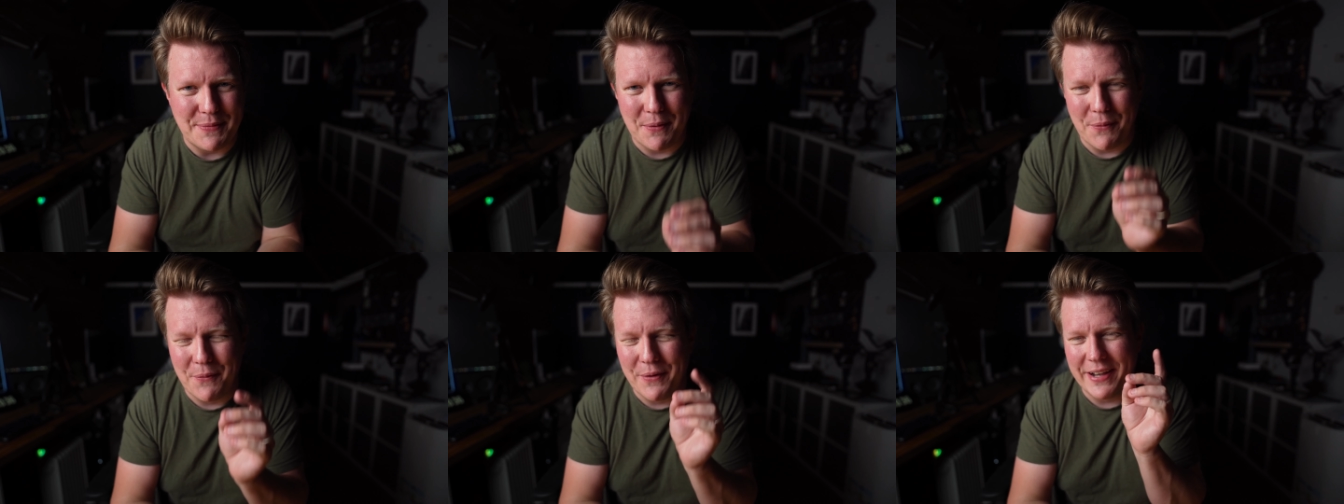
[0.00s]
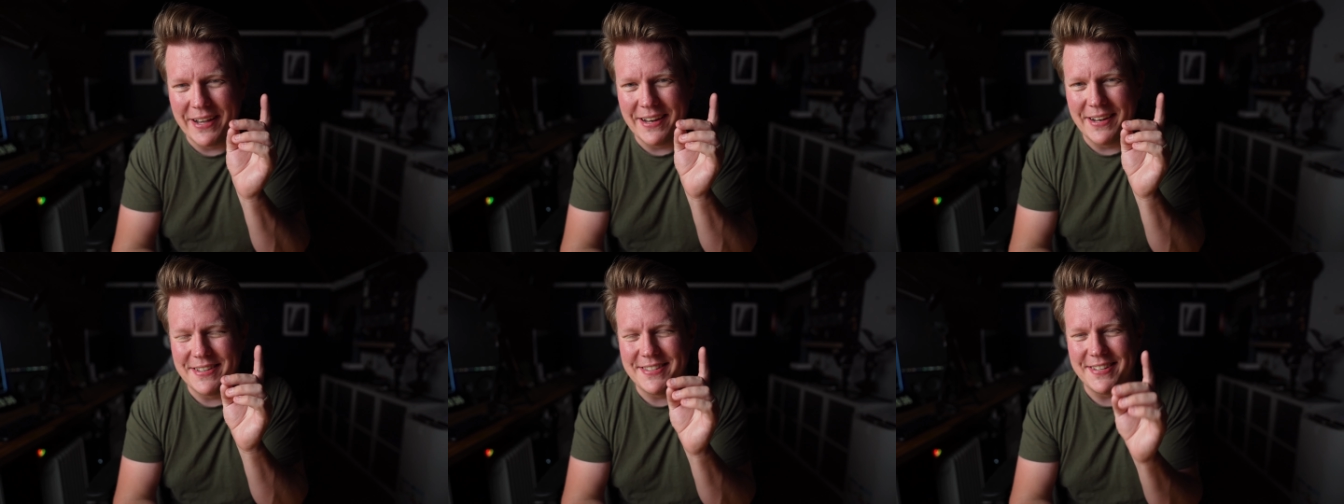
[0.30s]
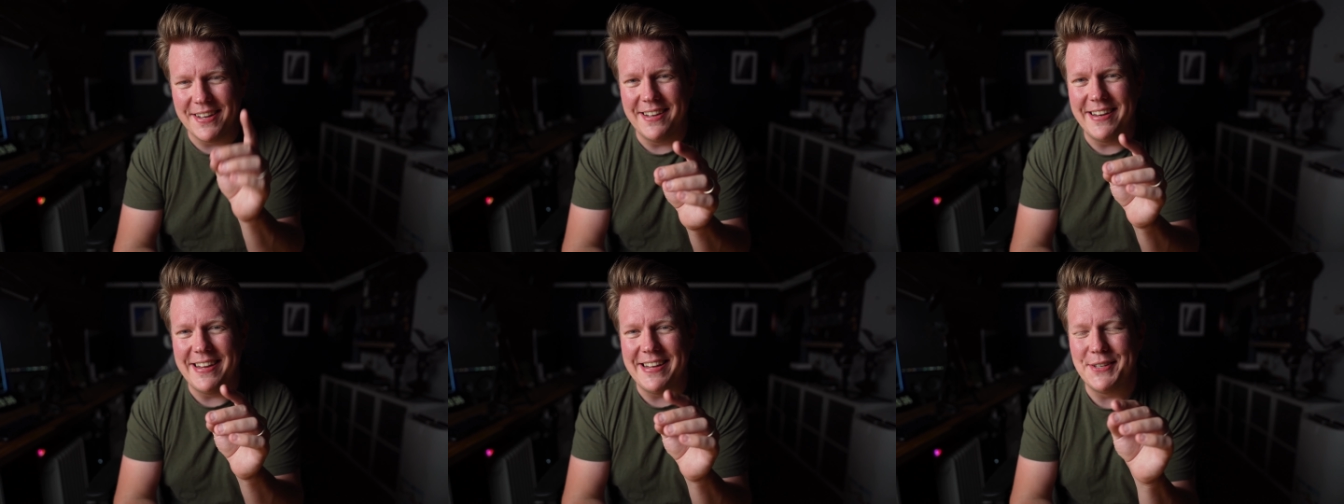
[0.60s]
but we're going to
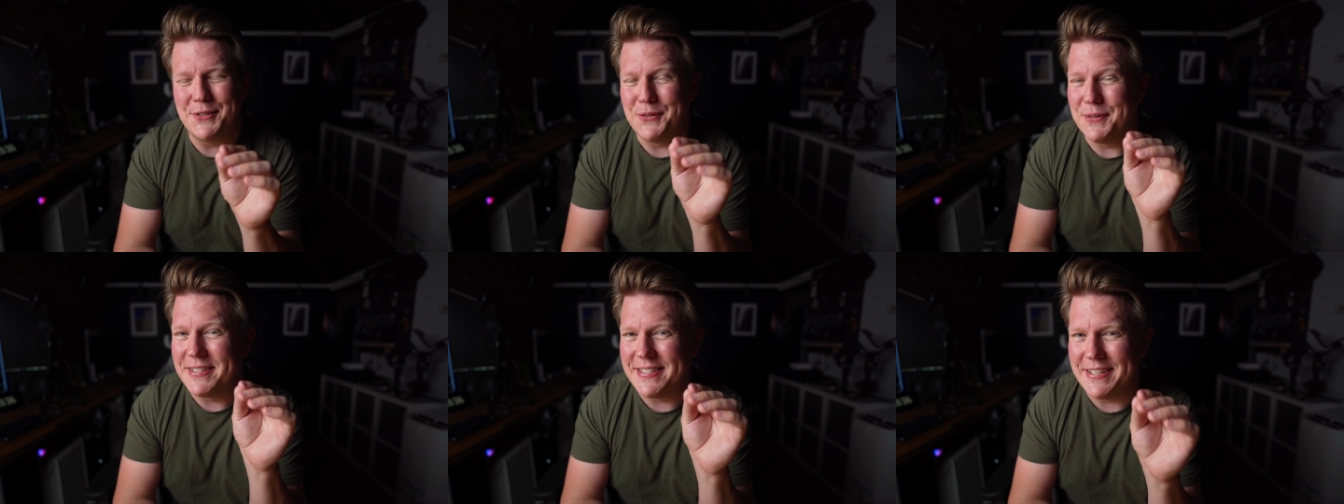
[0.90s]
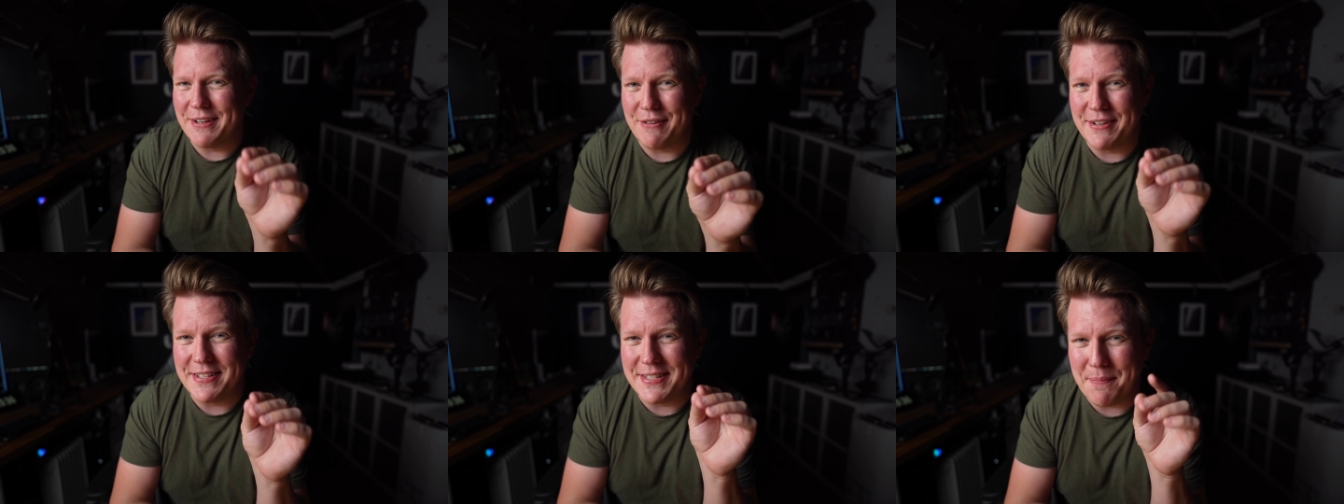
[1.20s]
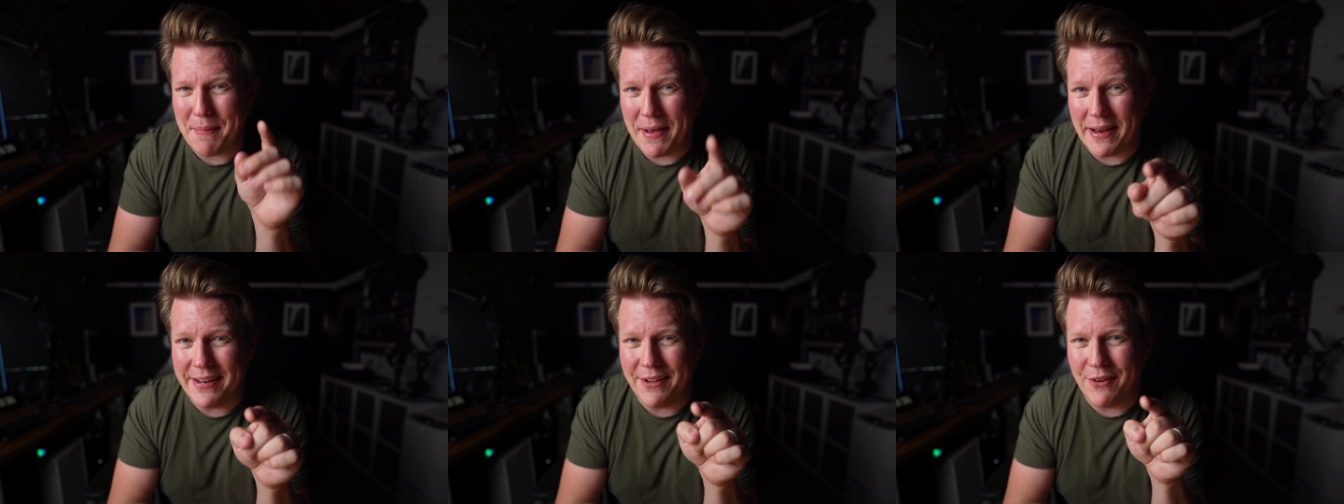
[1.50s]
turn it into a series
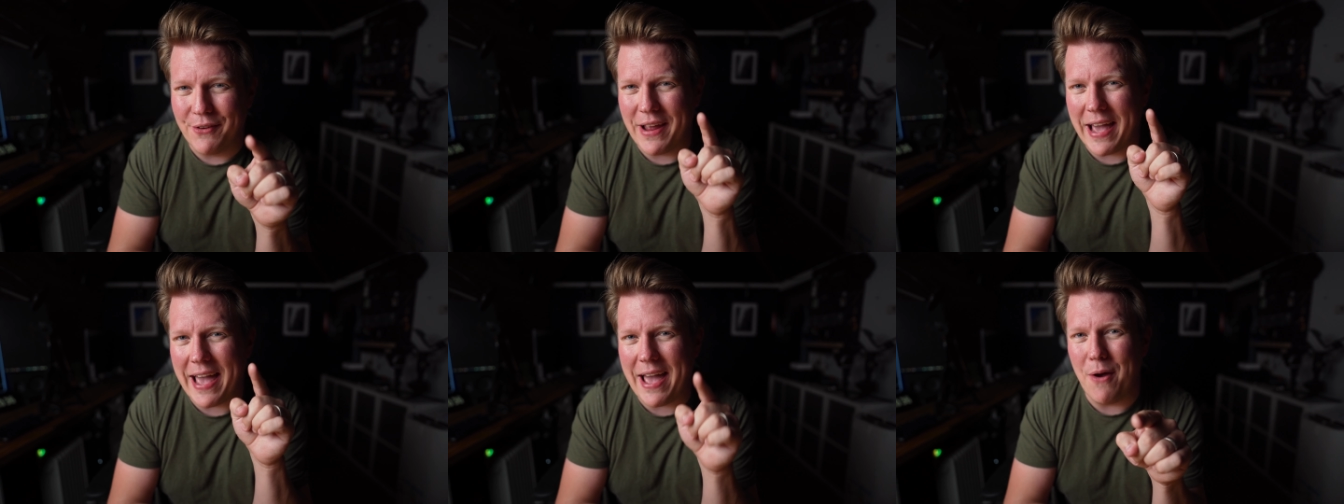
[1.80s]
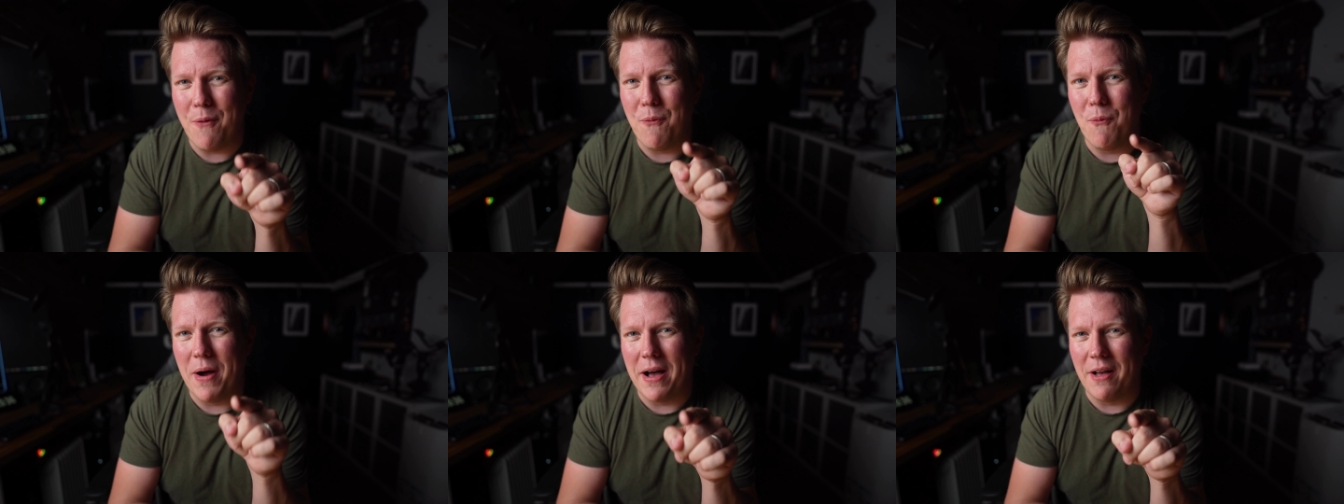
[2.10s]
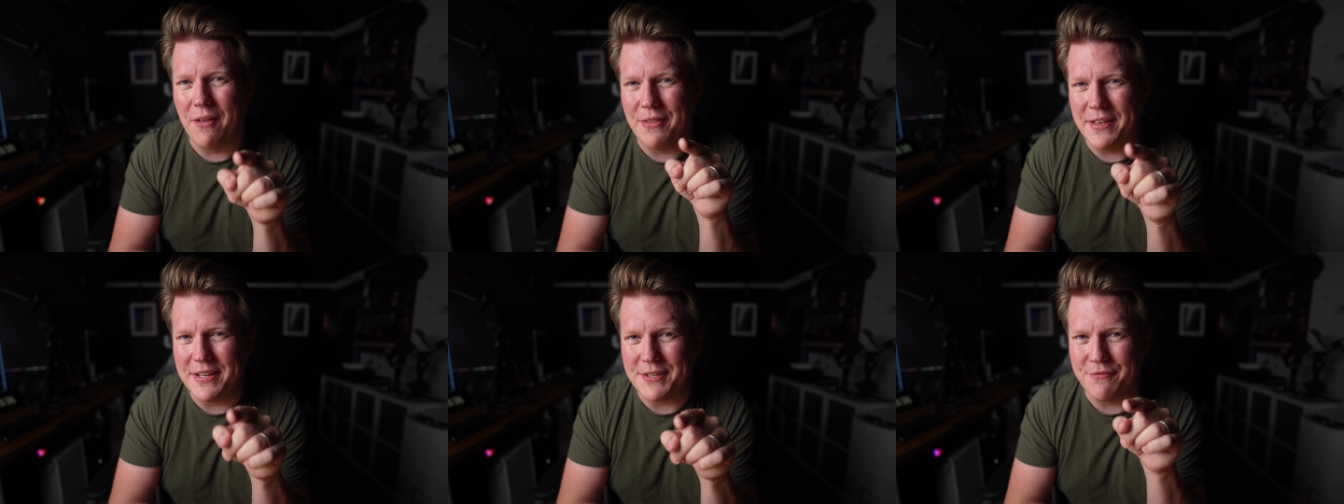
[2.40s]
depending on how
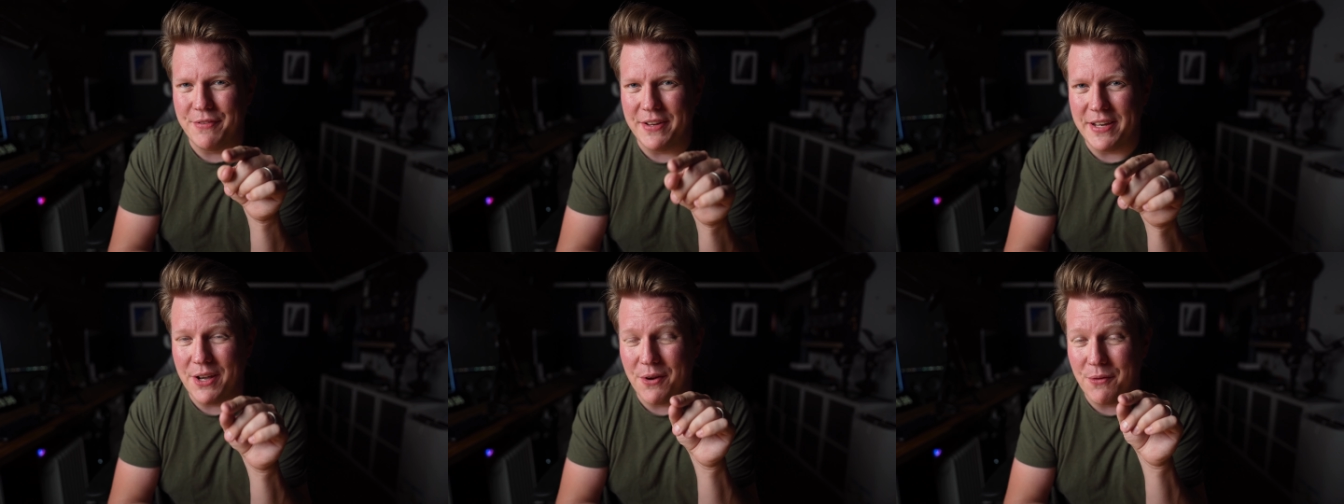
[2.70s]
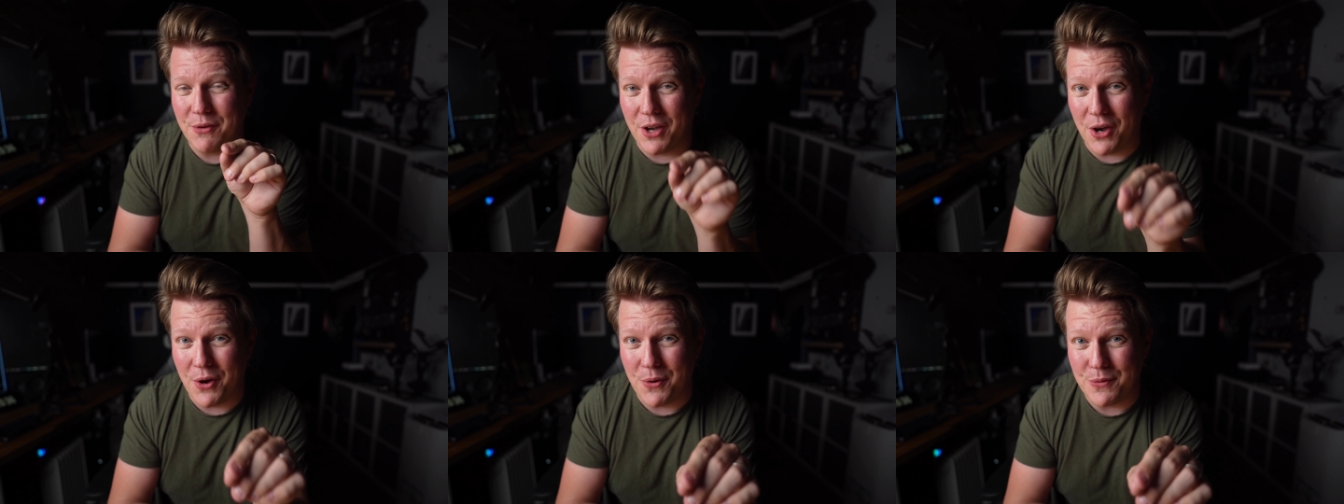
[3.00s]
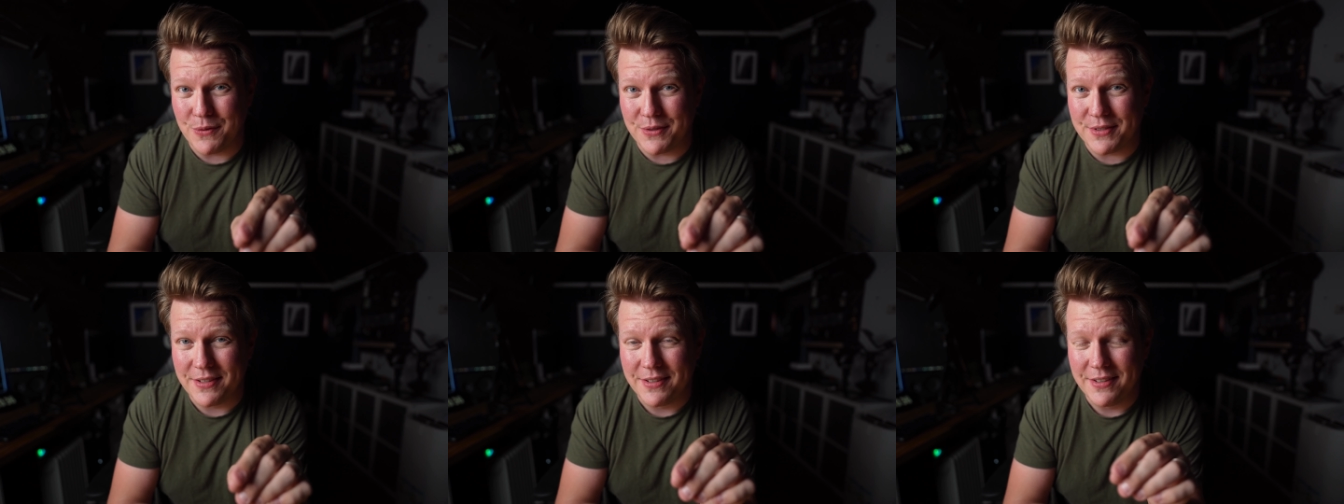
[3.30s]
well this video
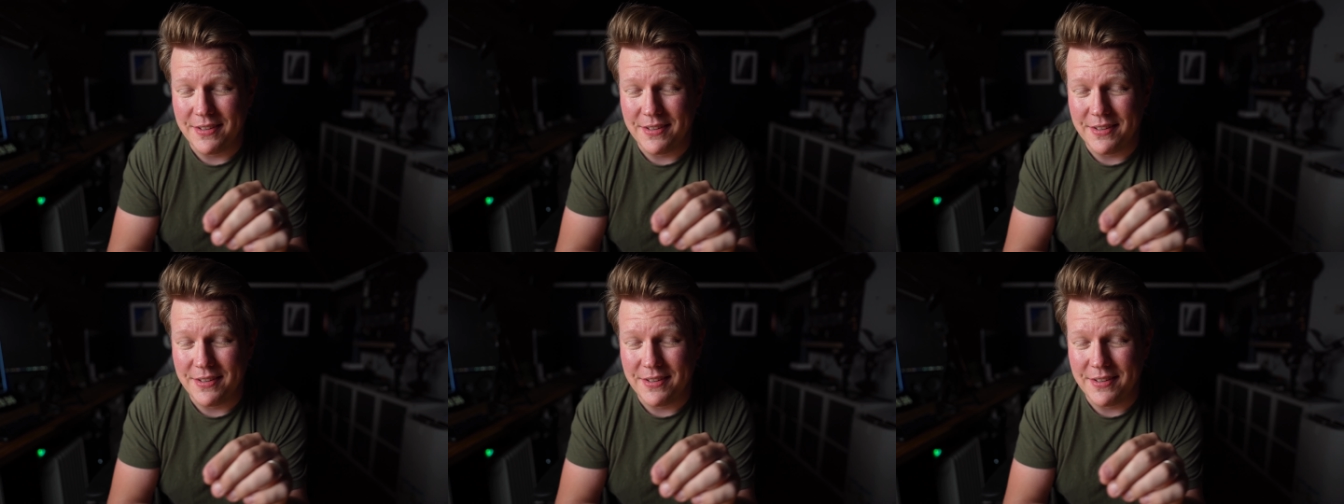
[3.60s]
goes.